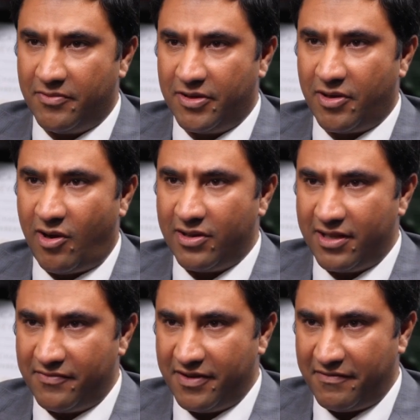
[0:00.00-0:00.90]
with all that
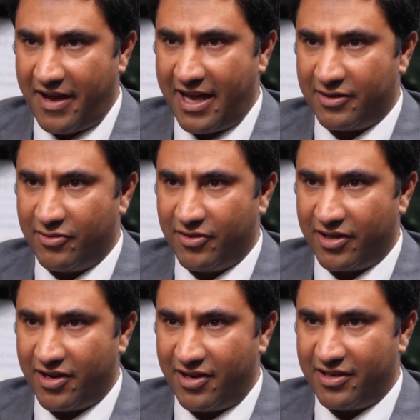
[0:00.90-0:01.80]
we've had going
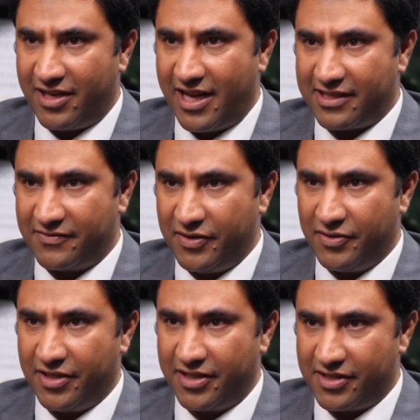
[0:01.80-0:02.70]
on in the last few
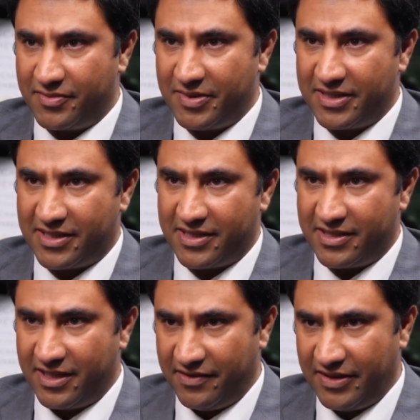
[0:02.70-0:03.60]
years, businesses
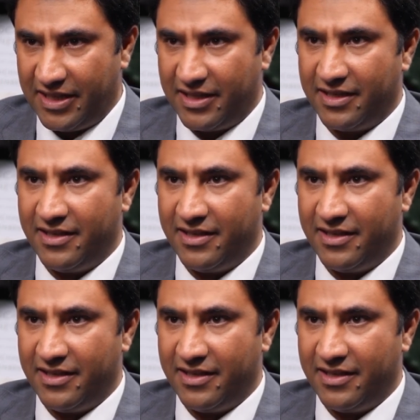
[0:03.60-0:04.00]
leaving,